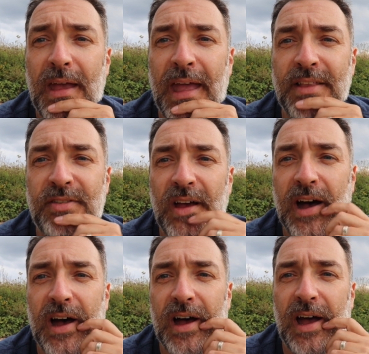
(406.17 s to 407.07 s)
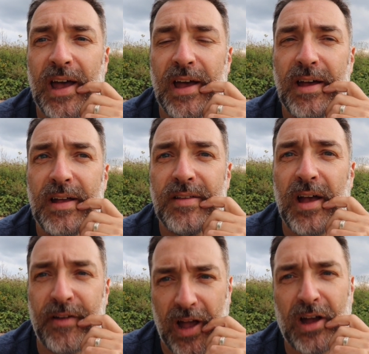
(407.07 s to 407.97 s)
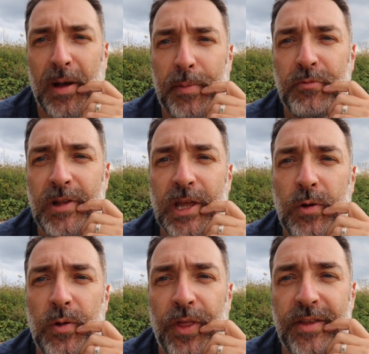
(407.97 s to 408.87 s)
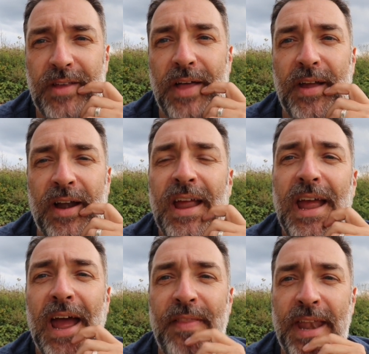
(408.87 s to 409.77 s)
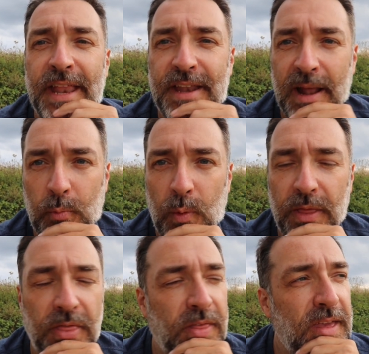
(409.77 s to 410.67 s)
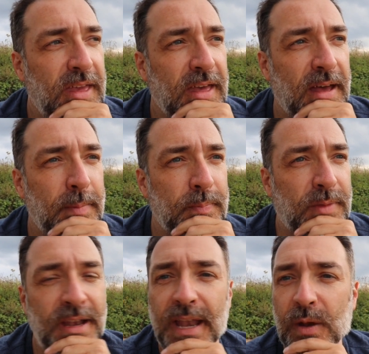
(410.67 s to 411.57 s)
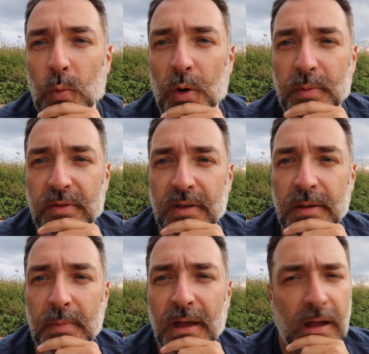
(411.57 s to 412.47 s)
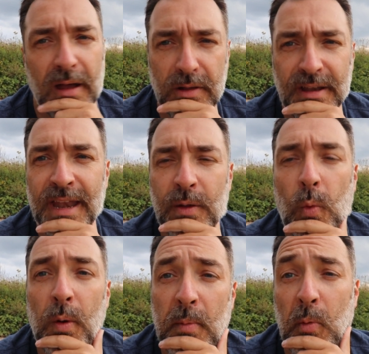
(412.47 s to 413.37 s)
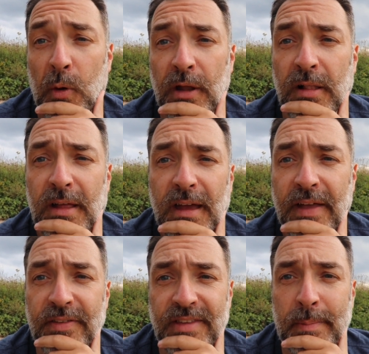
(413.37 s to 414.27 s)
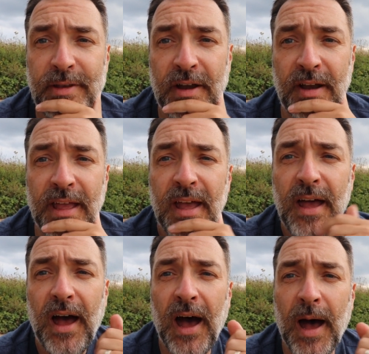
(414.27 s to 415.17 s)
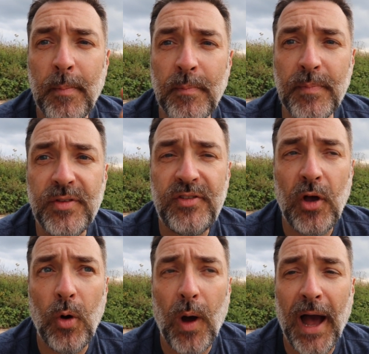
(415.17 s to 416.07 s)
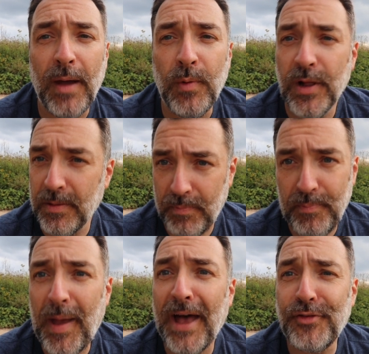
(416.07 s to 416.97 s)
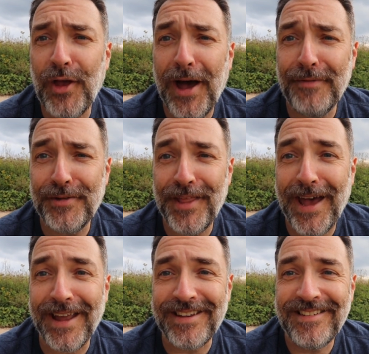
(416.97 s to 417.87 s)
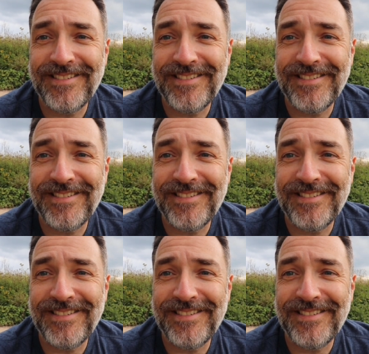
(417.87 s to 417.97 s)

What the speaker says: and saw a couple of really cool things down there, and then ended up with the Canadian War Museum, Canadian War Memorial, and the cemetery. So I will pass you off to that.